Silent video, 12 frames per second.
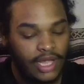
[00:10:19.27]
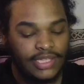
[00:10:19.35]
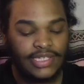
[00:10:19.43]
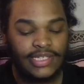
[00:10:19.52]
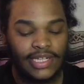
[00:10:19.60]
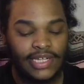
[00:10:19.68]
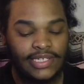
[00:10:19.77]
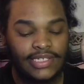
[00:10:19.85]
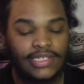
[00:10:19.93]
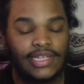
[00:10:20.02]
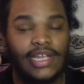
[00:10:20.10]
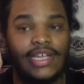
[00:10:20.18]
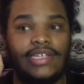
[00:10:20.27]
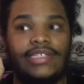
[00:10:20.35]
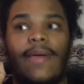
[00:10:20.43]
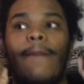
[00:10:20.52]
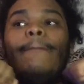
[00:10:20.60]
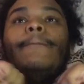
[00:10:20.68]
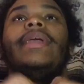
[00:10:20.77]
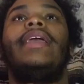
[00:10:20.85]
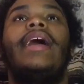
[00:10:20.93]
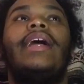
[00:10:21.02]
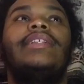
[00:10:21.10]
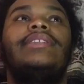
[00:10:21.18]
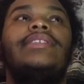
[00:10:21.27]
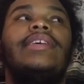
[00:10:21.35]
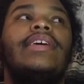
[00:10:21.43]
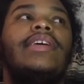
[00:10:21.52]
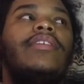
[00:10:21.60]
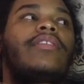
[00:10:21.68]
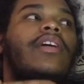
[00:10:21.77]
on this list is Beyonce.